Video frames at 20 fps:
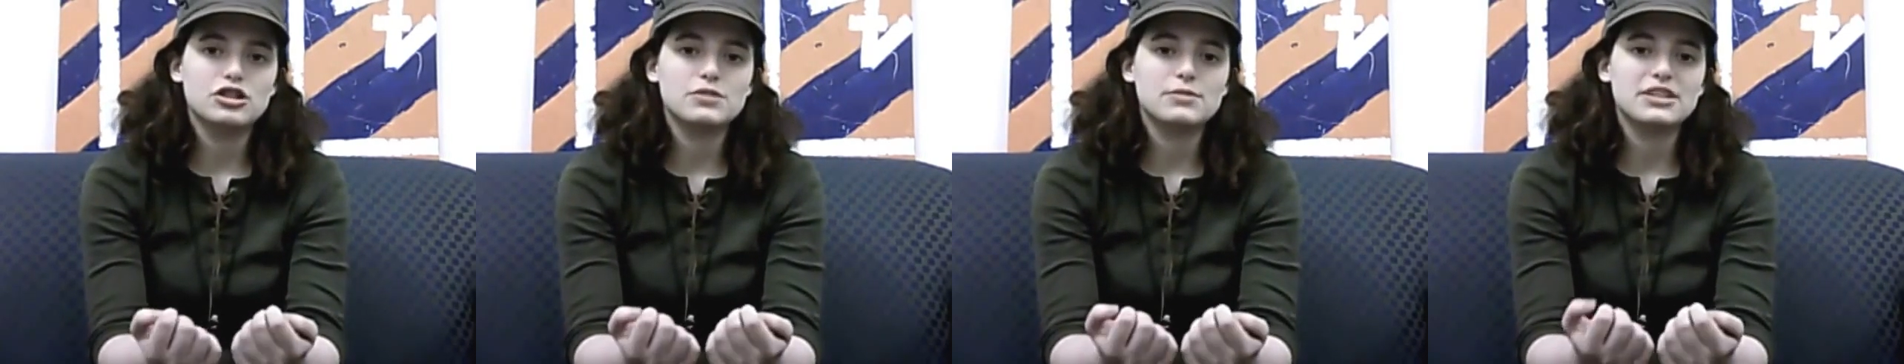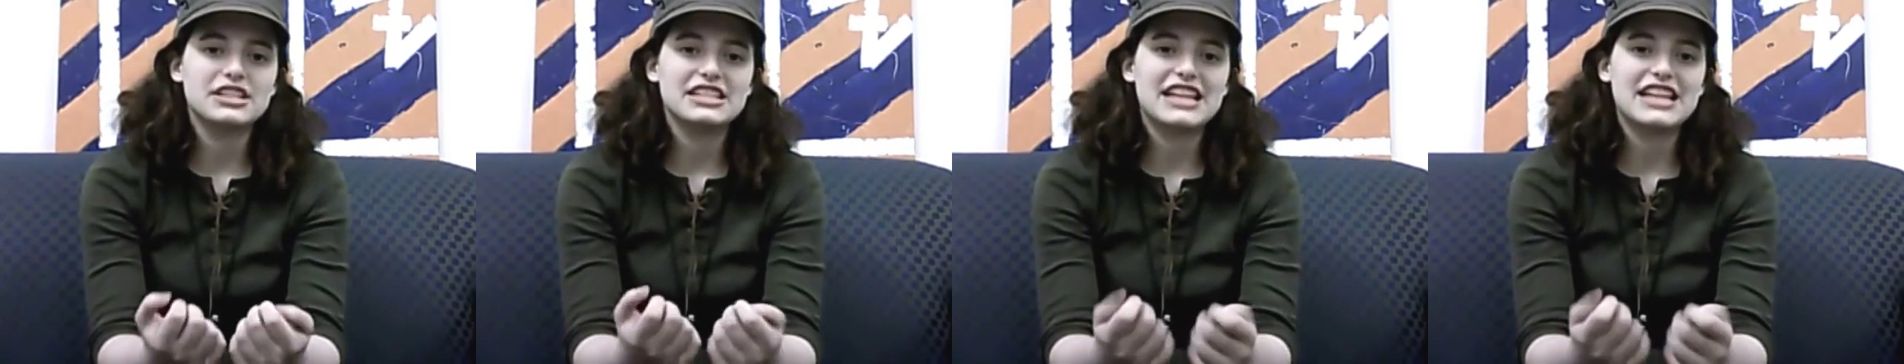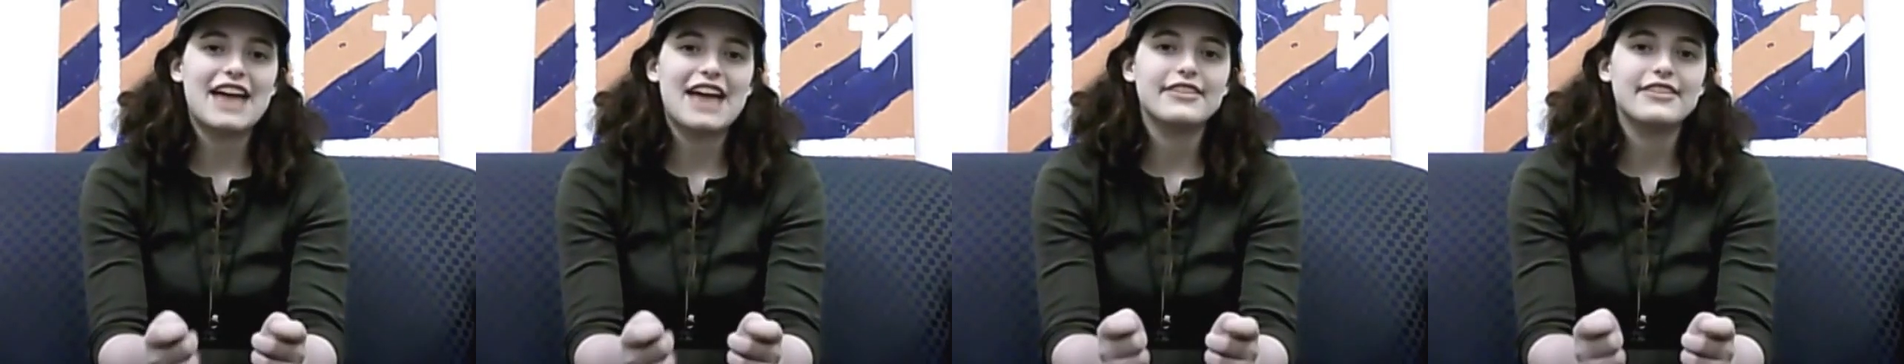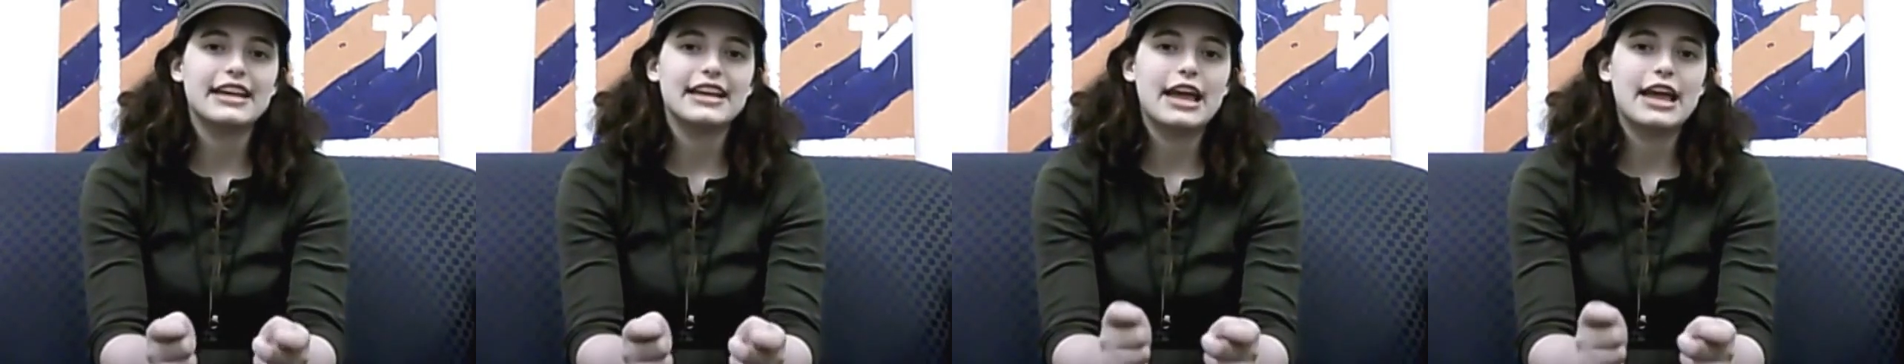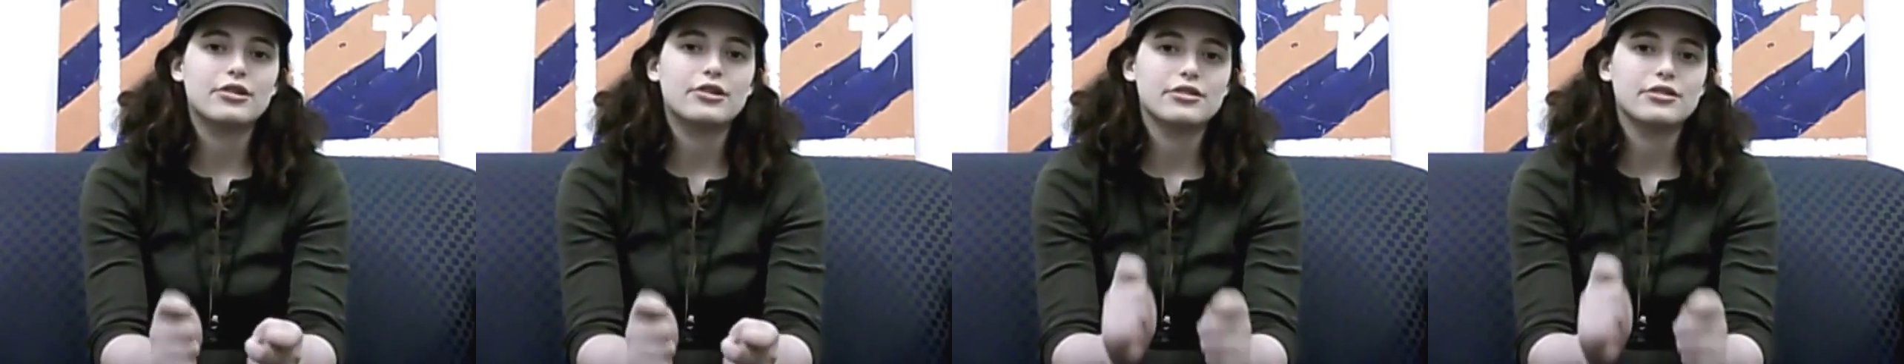so much as having a
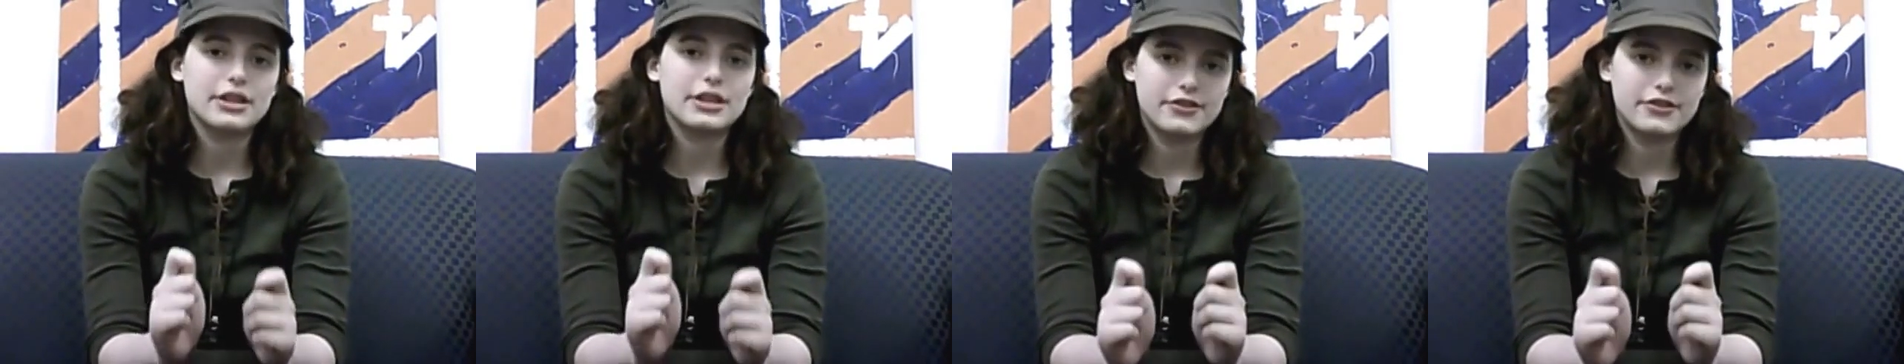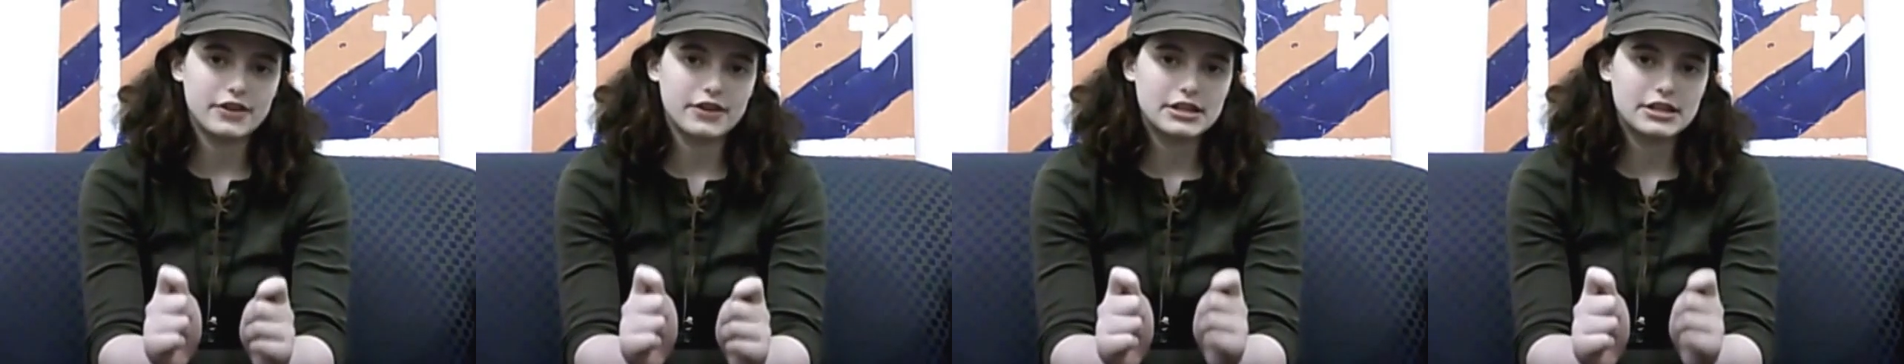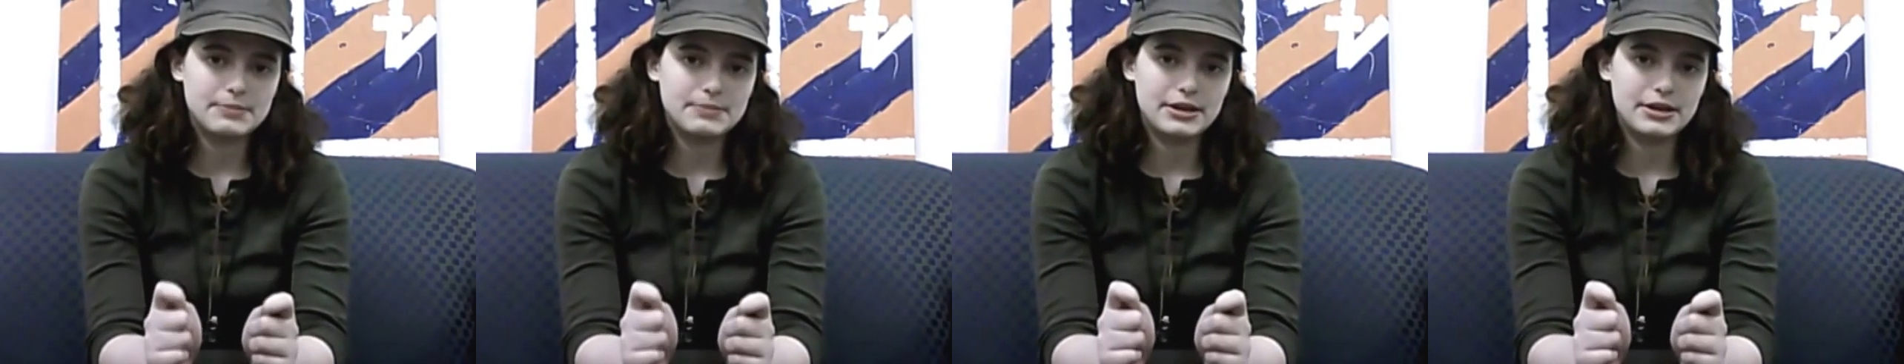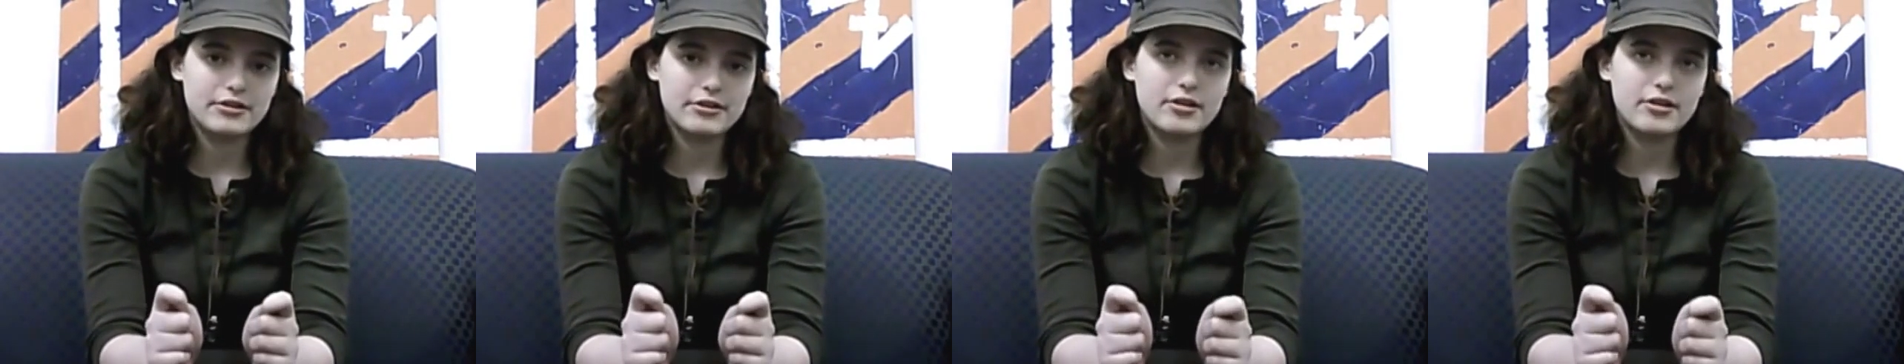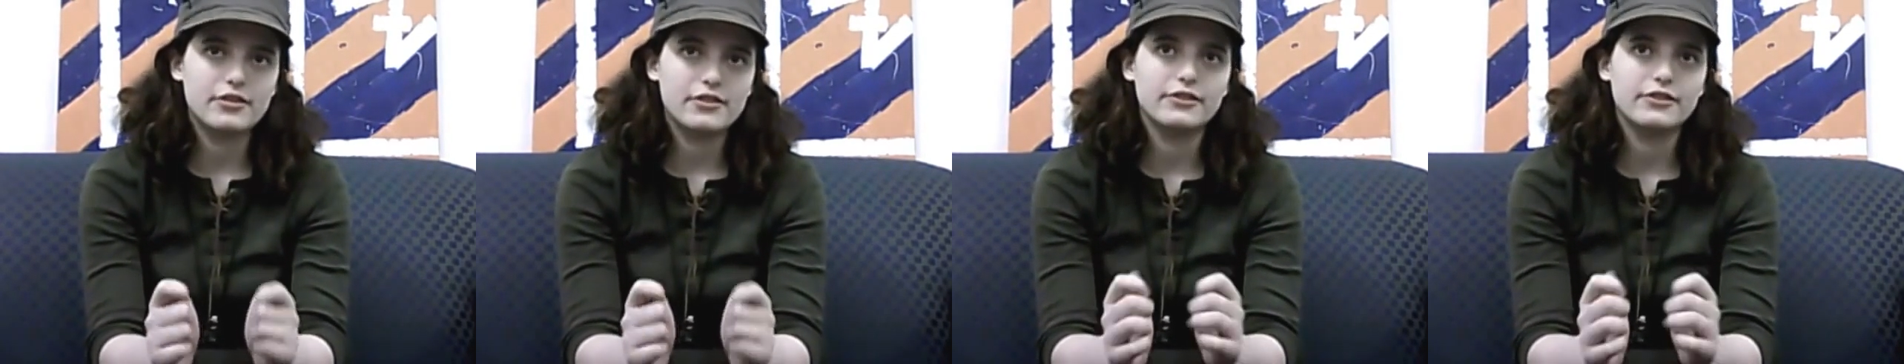character that's fun to be
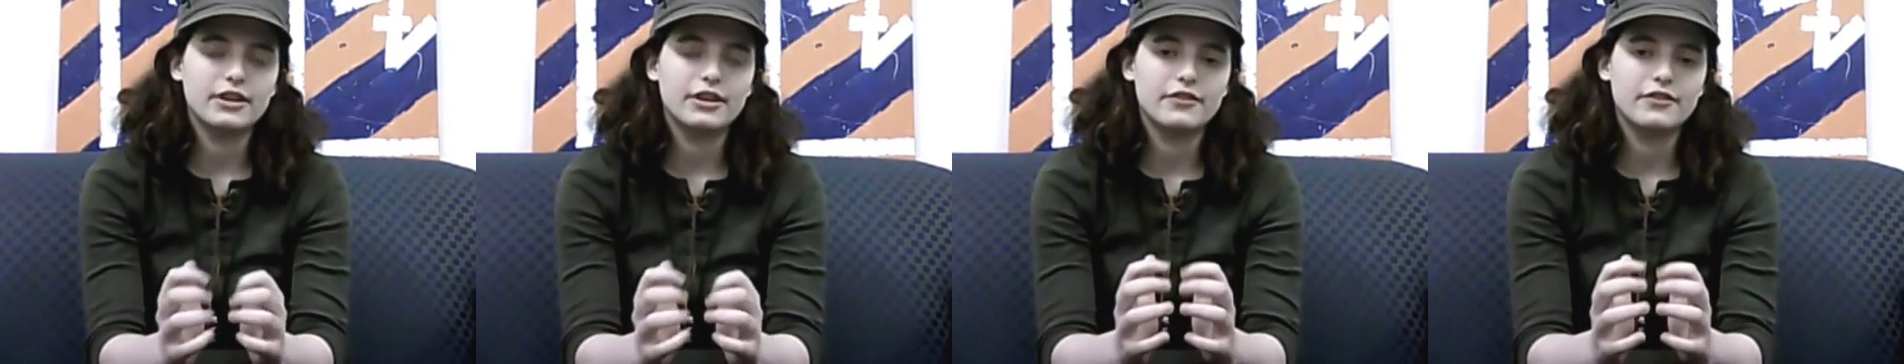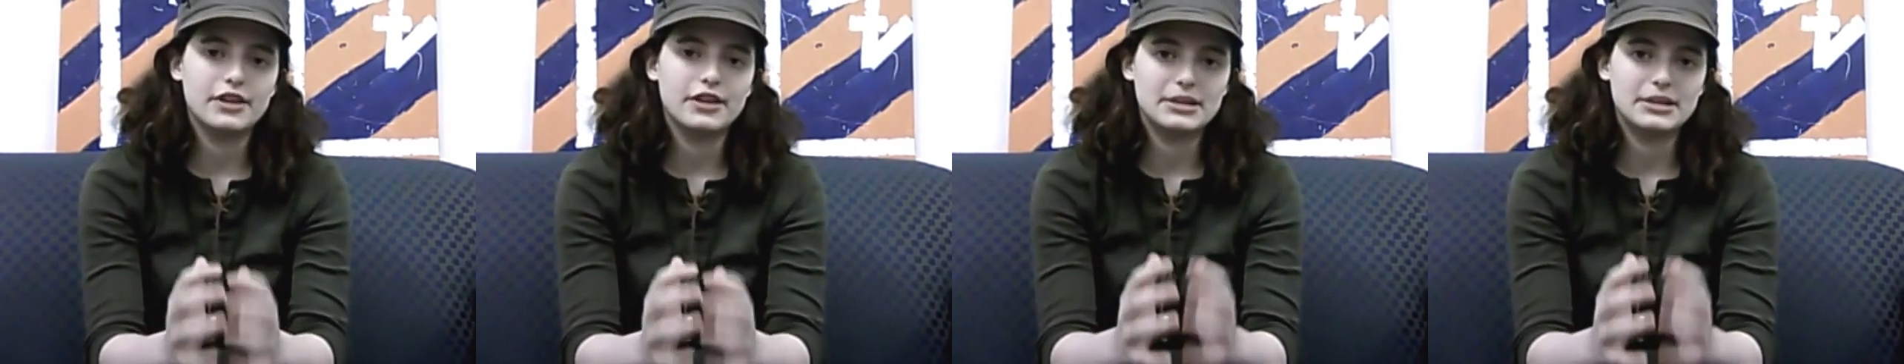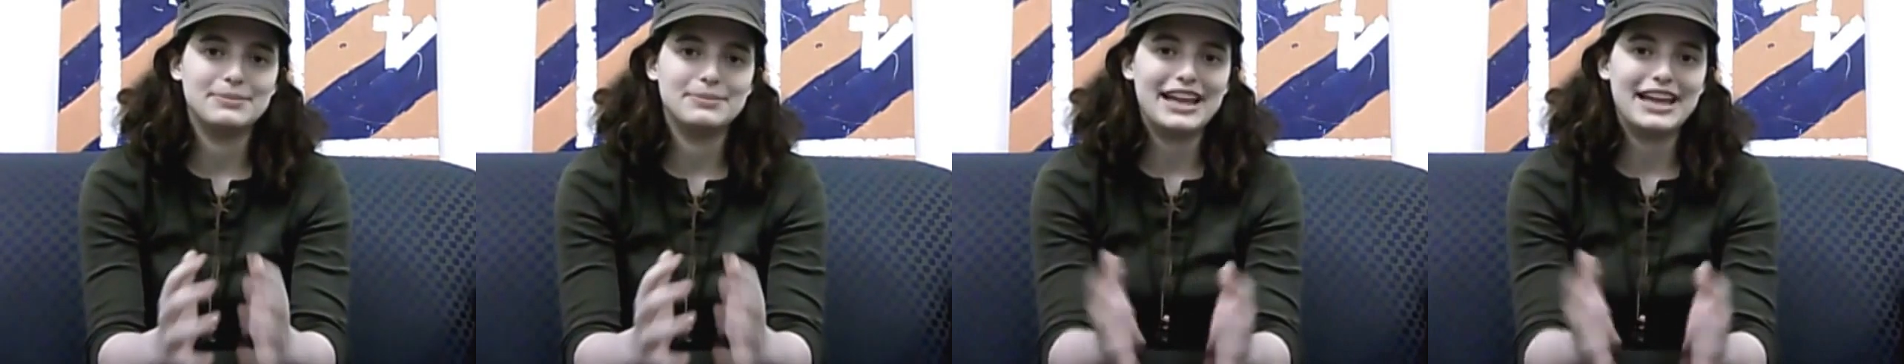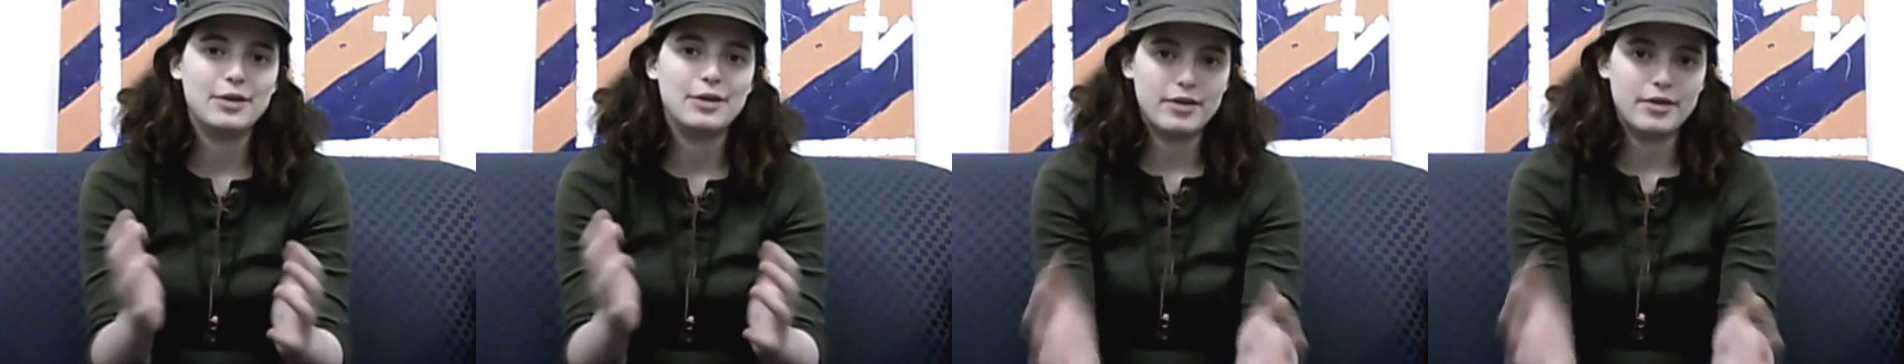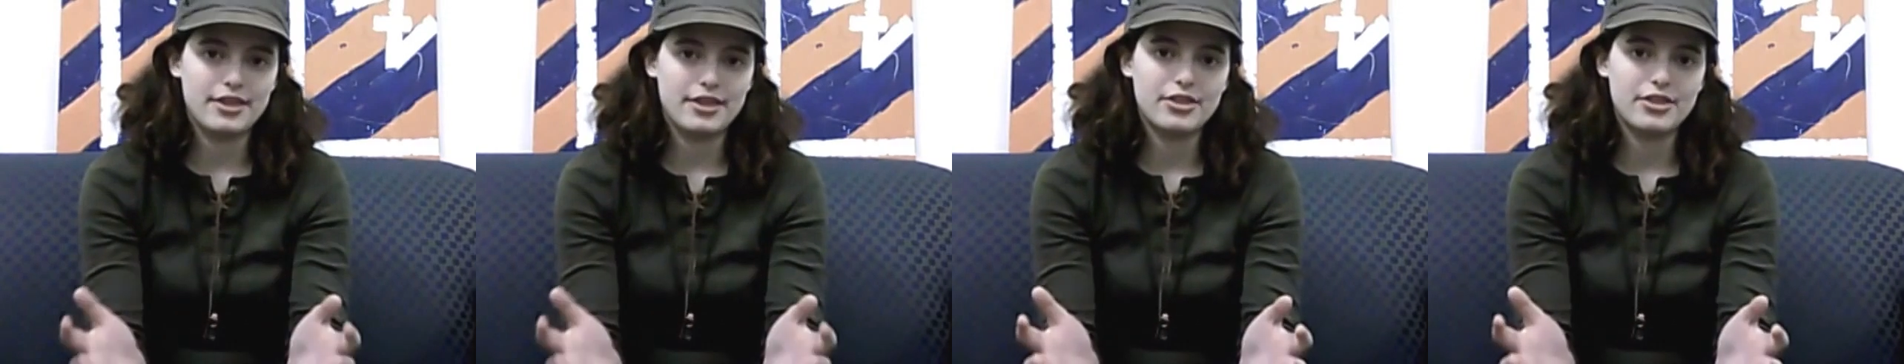around and fun to play with.